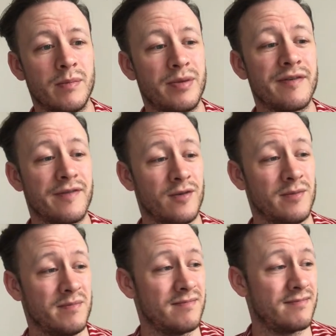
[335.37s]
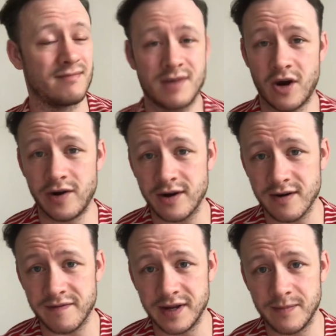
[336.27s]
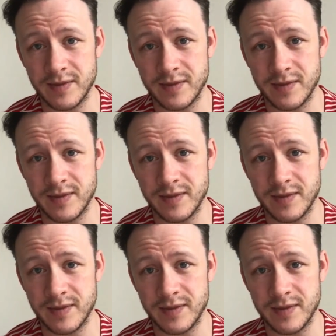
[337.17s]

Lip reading: perform choreography.